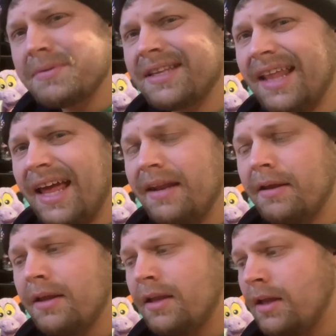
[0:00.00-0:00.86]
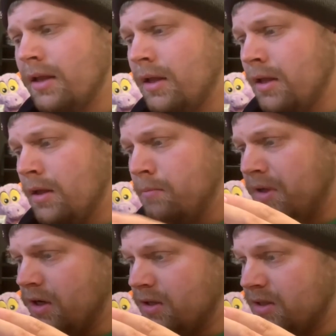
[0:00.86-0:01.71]
the net
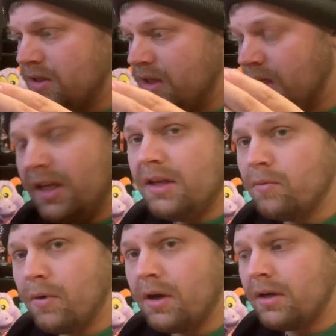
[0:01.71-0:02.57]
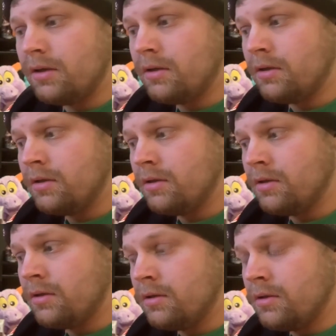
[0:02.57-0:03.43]
because he didn't want
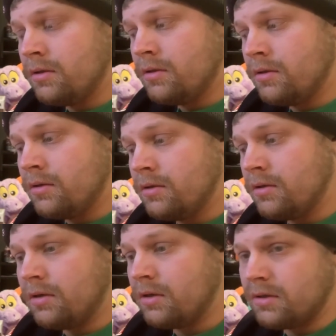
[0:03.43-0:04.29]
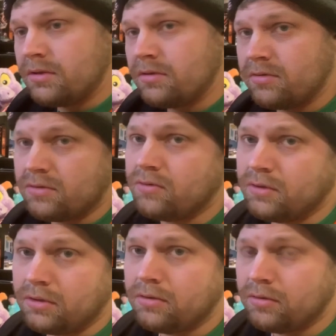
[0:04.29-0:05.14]
us to
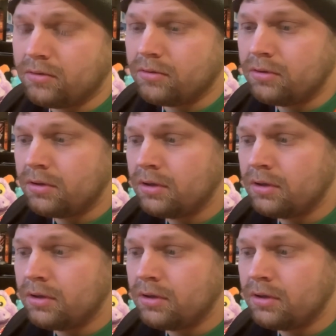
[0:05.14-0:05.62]
score a goal